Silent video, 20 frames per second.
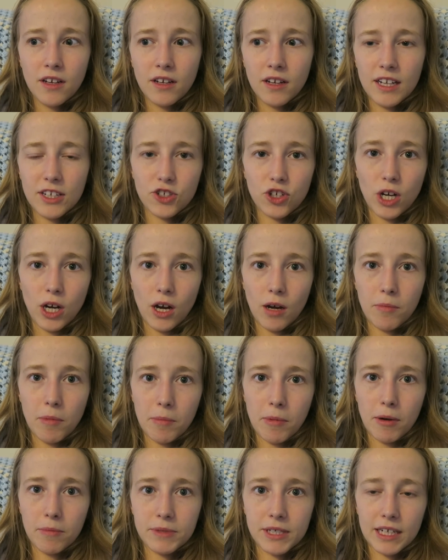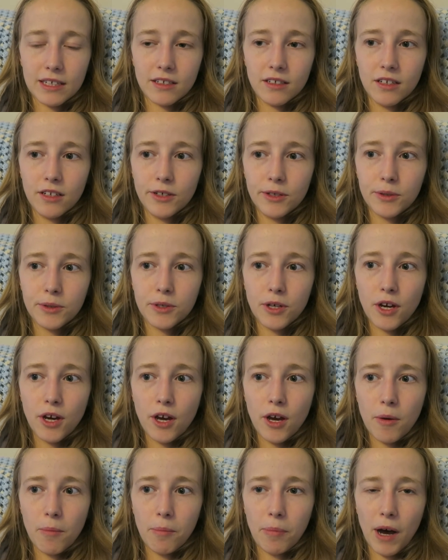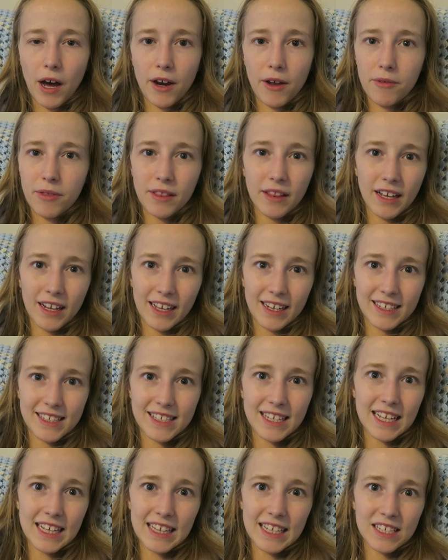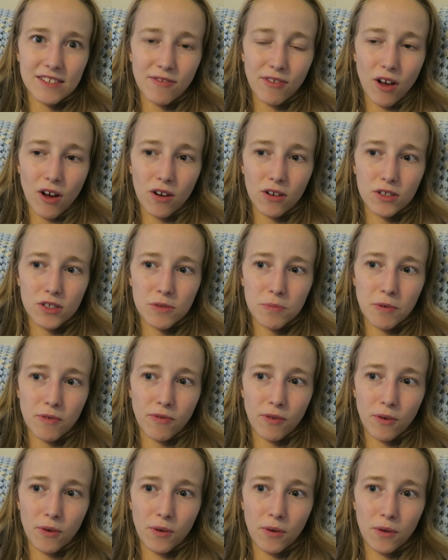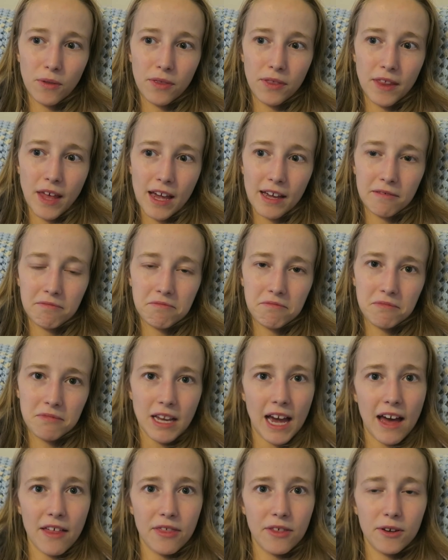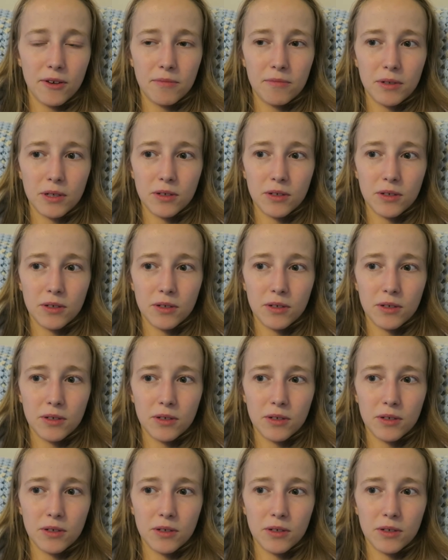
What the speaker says: literally like my mom, dad and Luke, but I don't think they're going to see these vlogs before they get them,